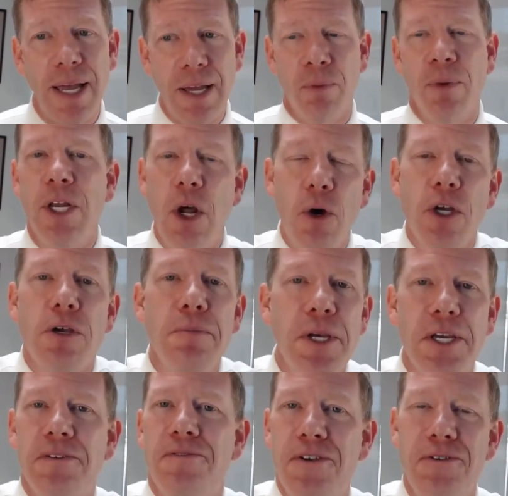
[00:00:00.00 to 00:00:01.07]
We know it can be
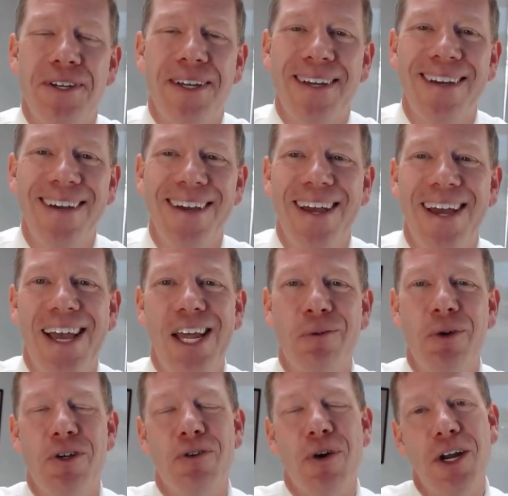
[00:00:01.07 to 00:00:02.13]
confusing, and
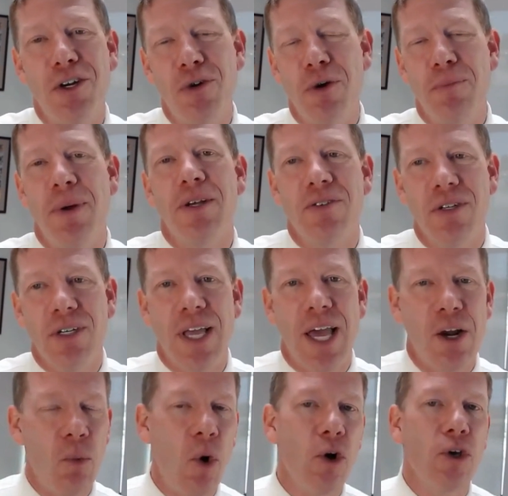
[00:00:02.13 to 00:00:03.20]
we try to do our best to
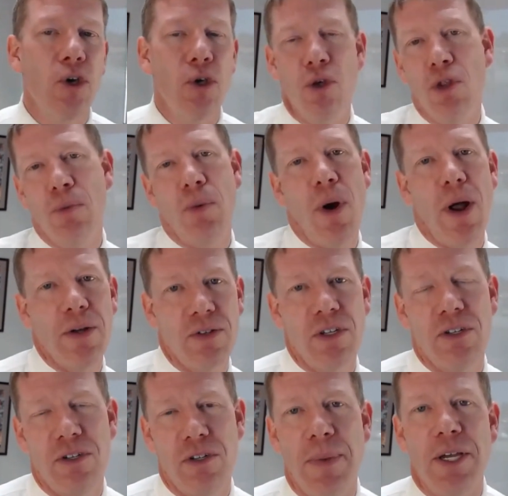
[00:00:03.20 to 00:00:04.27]
kind of walk you through the
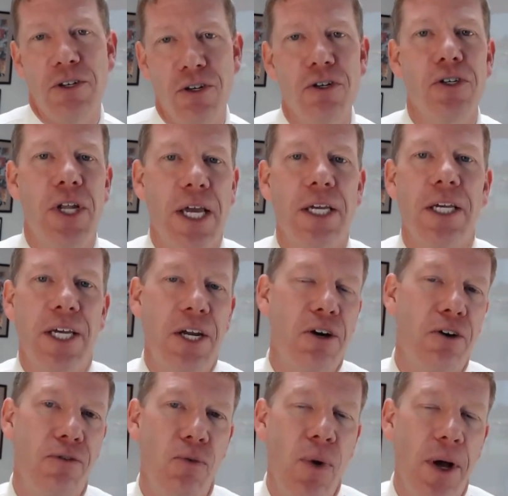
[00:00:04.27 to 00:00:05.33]
process to make sure you're taken
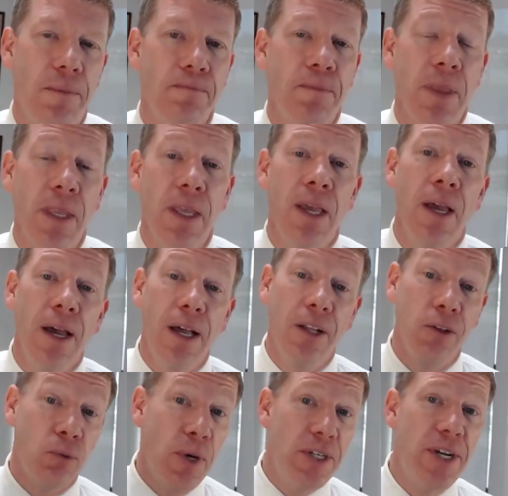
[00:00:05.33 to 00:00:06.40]
care of well.
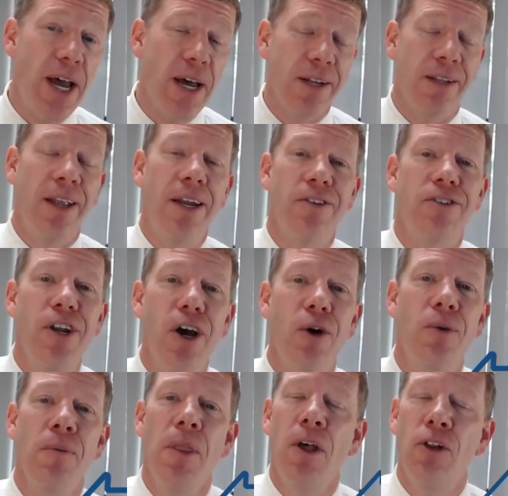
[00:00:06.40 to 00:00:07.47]
Reach out, let us
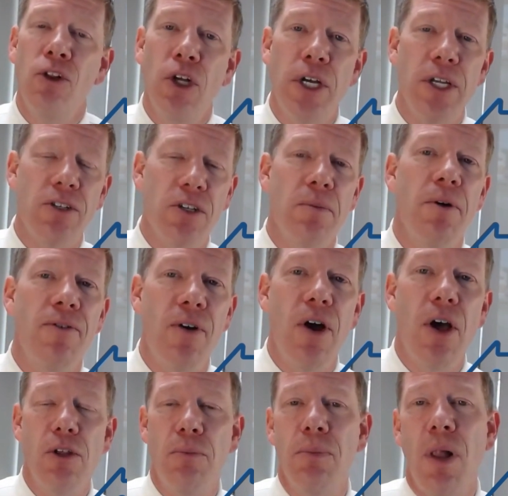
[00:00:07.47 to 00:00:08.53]
know, look at some of our
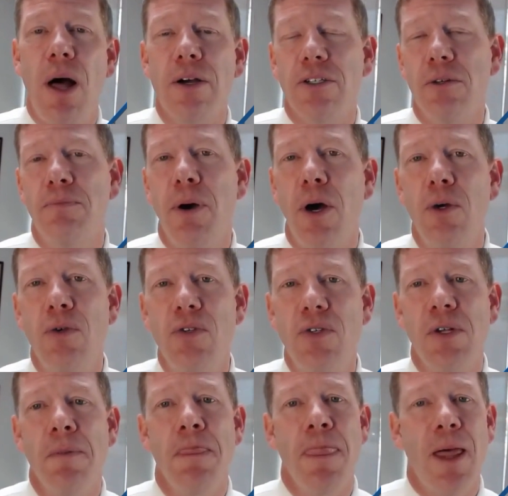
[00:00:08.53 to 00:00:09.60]
blogs and
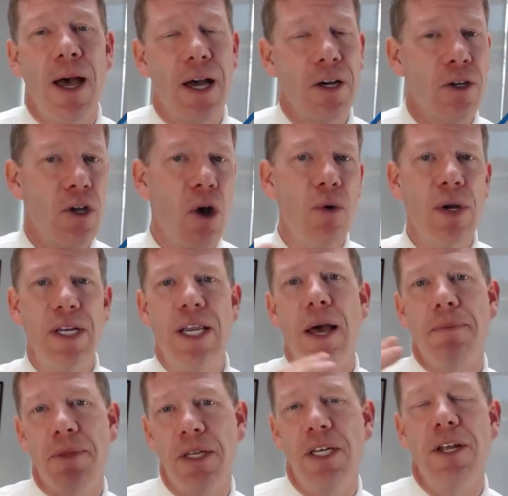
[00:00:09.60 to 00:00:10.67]
posts, go in
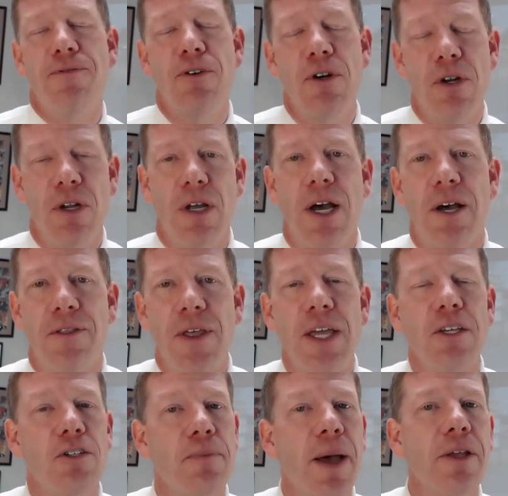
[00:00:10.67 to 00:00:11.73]
depth in different
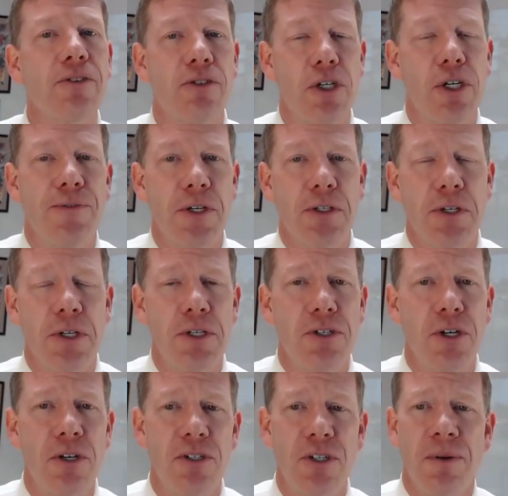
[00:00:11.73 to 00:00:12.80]
things about certificates of
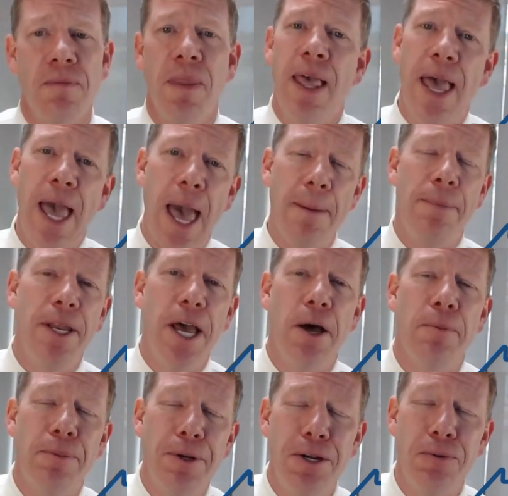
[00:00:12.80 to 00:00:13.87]
insurance. Happy to
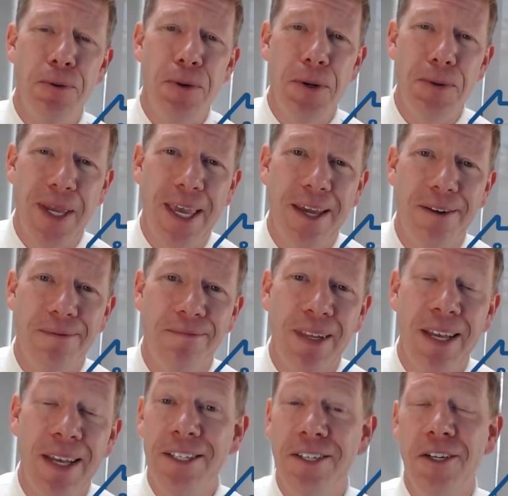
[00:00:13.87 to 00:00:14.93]
help in any way we can.
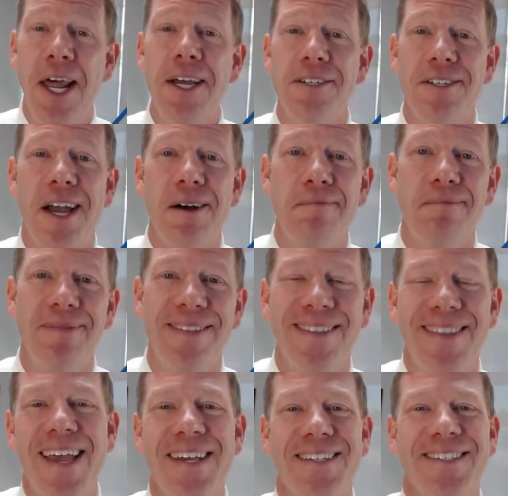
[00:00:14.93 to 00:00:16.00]
Until next time,
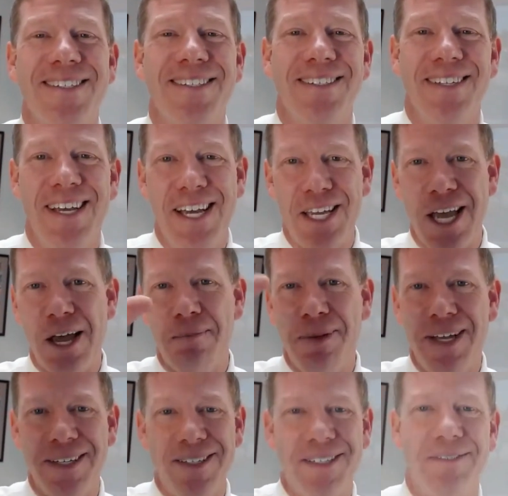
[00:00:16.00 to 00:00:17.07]
thanks and God
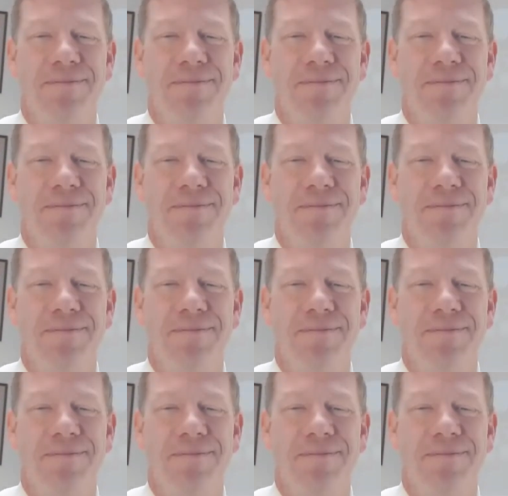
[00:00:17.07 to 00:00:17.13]
bless.